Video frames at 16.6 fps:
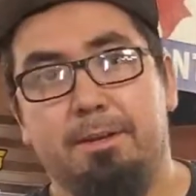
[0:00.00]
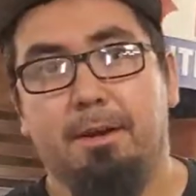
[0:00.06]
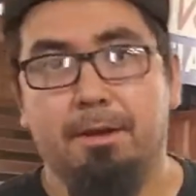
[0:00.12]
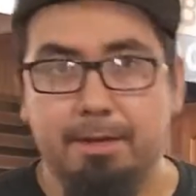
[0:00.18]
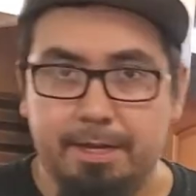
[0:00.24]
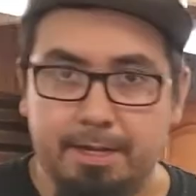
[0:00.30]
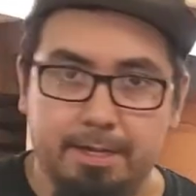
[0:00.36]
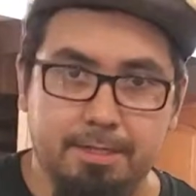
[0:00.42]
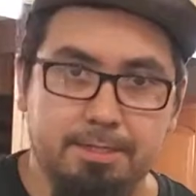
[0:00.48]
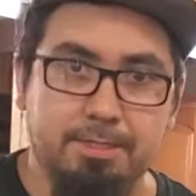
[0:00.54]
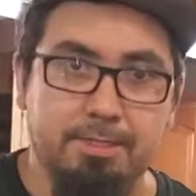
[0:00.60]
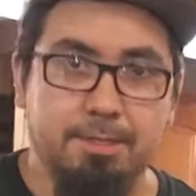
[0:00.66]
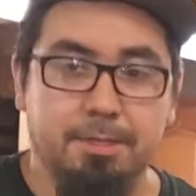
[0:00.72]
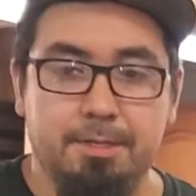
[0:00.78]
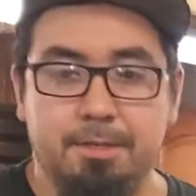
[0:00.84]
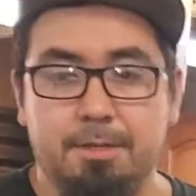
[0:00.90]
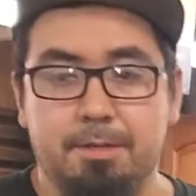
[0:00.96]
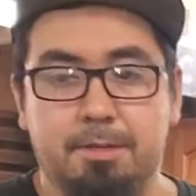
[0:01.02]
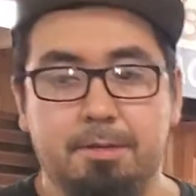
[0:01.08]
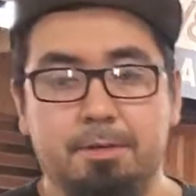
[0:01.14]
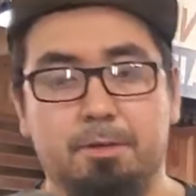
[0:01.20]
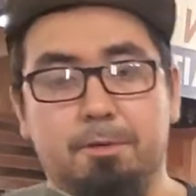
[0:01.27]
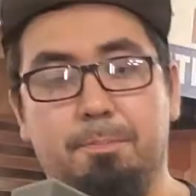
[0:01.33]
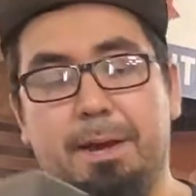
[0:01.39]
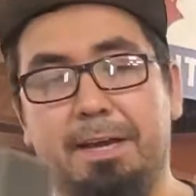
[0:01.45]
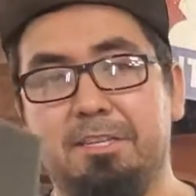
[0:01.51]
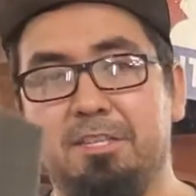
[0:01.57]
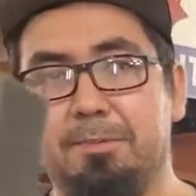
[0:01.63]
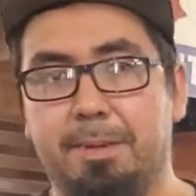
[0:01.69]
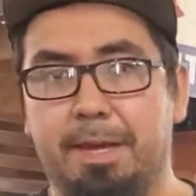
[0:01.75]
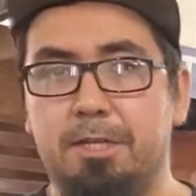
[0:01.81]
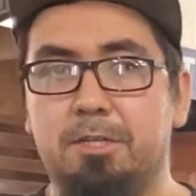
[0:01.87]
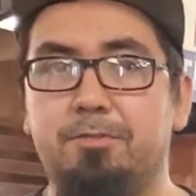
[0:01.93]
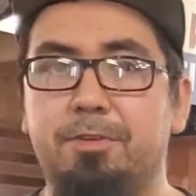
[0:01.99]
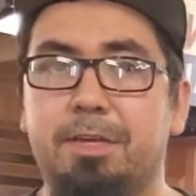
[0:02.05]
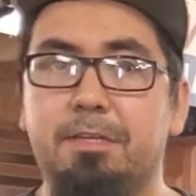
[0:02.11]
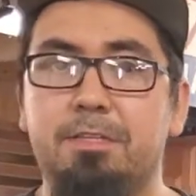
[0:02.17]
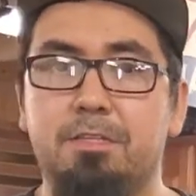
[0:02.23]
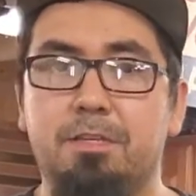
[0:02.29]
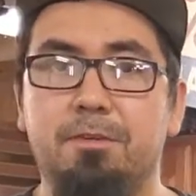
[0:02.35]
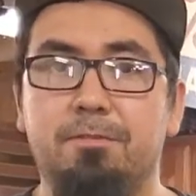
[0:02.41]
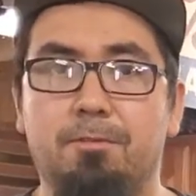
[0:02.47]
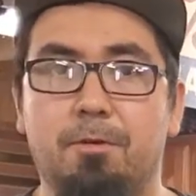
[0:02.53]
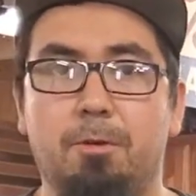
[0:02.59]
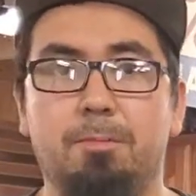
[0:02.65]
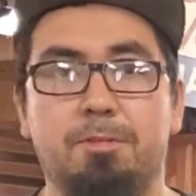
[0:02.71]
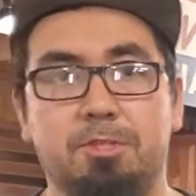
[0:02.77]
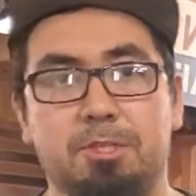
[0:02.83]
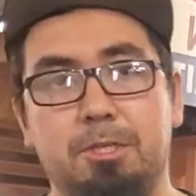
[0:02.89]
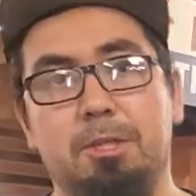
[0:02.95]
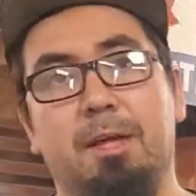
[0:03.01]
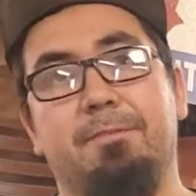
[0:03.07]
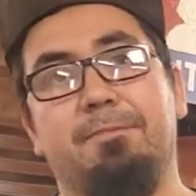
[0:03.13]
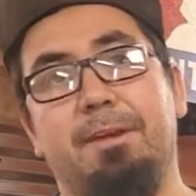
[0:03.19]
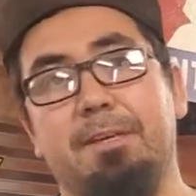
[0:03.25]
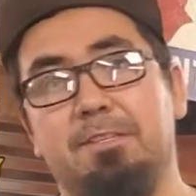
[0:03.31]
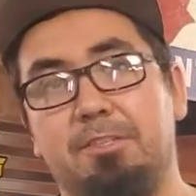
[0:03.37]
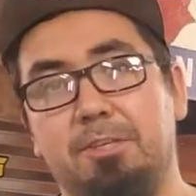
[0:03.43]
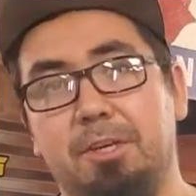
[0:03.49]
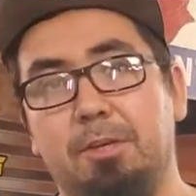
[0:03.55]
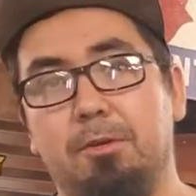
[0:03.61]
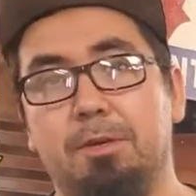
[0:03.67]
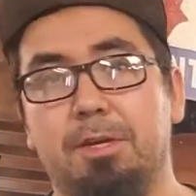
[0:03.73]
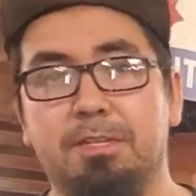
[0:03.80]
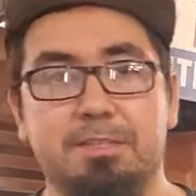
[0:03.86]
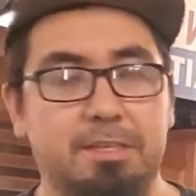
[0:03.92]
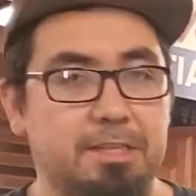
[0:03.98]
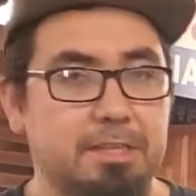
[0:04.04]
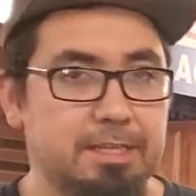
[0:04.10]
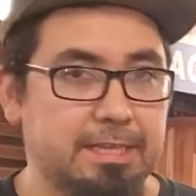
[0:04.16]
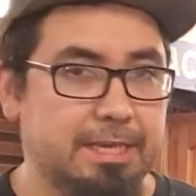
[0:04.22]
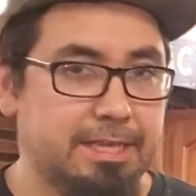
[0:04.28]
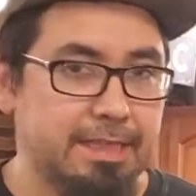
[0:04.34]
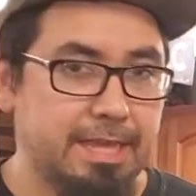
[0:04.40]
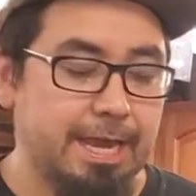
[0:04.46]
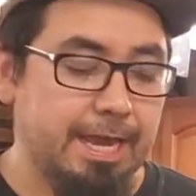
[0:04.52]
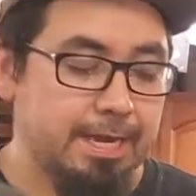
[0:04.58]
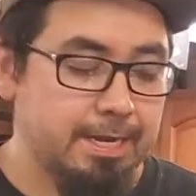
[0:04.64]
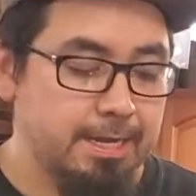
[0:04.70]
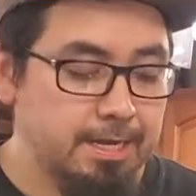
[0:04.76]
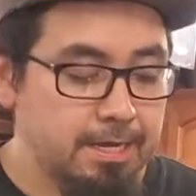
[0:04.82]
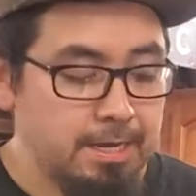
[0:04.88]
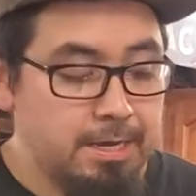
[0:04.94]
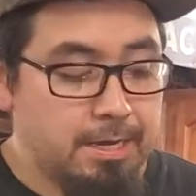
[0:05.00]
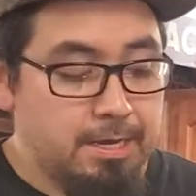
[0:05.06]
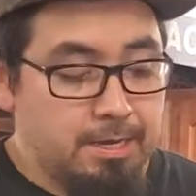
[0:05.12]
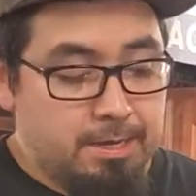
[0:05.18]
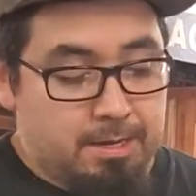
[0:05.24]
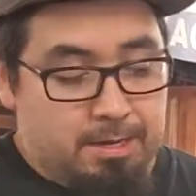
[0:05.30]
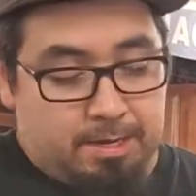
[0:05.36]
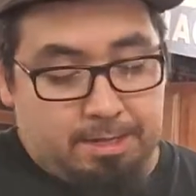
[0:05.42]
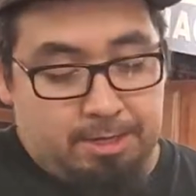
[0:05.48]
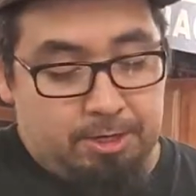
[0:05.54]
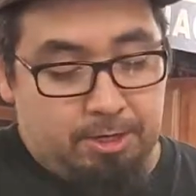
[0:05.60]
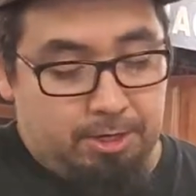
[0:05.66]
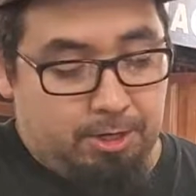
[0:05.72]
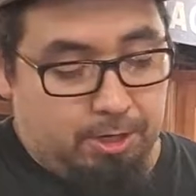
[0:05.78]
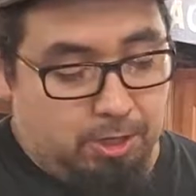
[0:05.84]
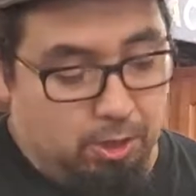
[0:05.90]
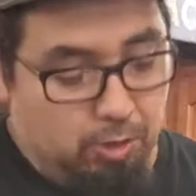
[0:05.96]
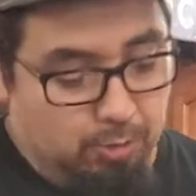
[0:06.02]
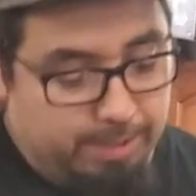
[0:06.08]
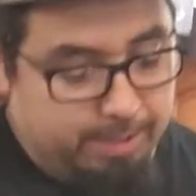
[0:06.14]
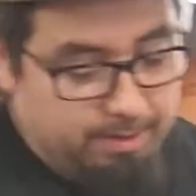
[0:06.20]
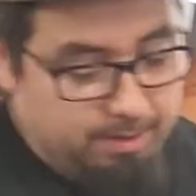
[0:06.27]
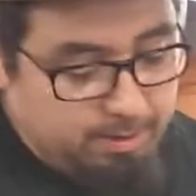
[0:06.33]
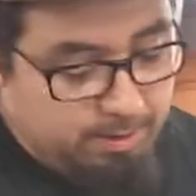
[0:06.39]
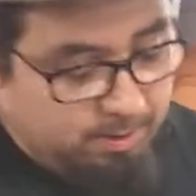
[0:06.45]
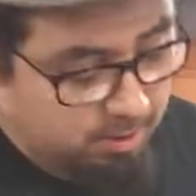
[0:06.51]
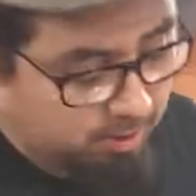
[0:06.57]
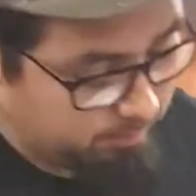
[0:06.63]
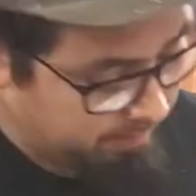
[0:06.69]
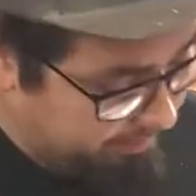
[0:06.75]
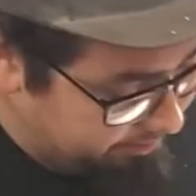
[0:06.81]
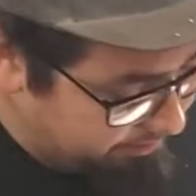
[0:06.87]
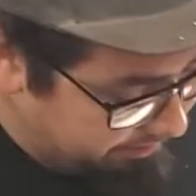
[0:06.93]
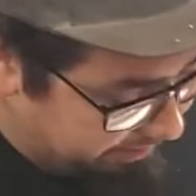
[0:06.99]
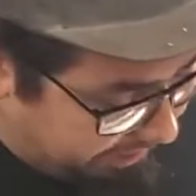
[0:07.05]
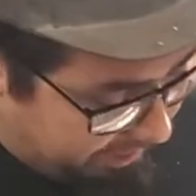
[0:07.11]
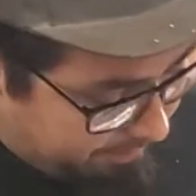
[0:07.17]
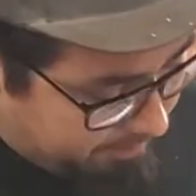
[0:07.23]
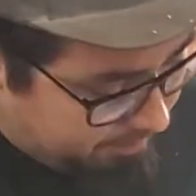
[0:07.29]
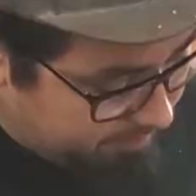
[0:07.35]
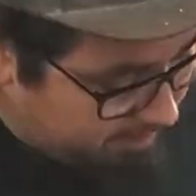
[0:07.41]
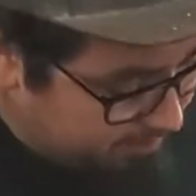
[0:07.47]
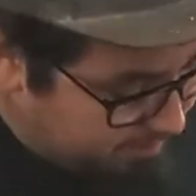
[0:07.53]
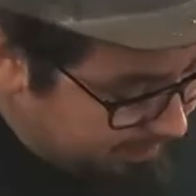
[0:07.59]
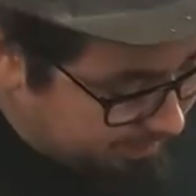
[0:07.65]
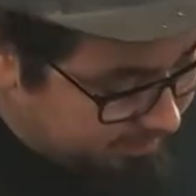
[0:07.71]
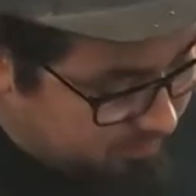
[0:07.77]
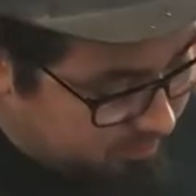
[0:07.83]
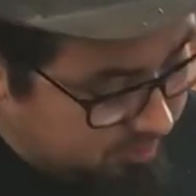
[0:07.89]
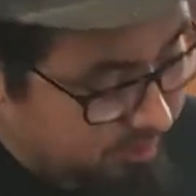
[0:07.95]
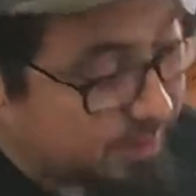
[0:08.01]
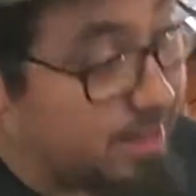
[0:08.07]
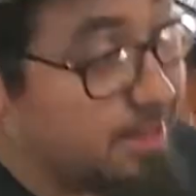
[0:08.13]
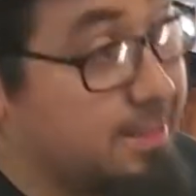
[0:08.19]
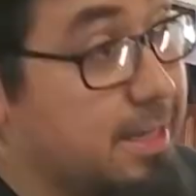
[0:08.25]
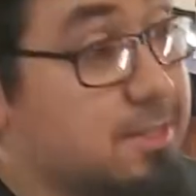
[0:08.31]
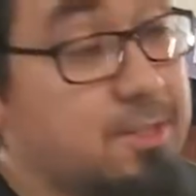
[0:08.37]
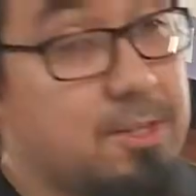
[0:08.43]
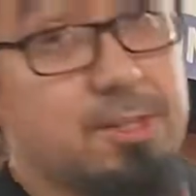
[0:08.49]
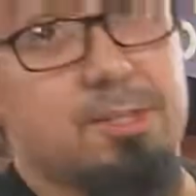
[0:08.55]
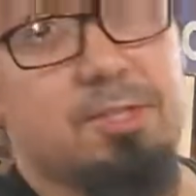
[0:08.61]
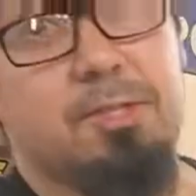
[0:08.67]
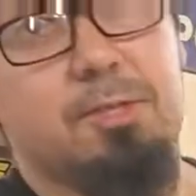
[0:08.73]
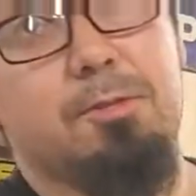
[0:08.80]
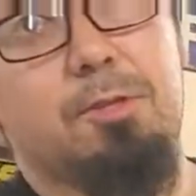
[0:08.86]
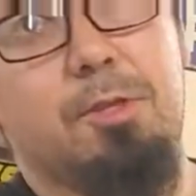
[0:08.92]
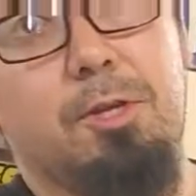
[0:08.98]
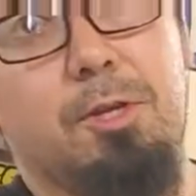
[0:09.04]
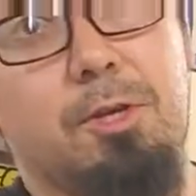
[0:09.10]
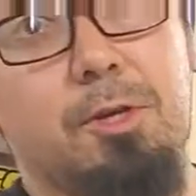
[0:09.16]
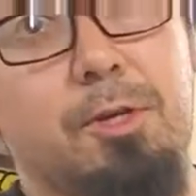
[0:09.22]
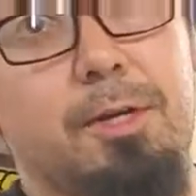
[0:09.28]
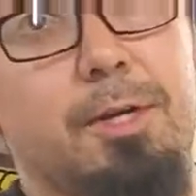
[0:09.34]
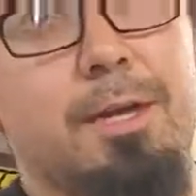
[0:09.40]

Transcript: our case, you buy some HVAC foam to seal off AC units, anything like that. Then you're going to glue it around the diameter of the base, and that's going to seal to the hood.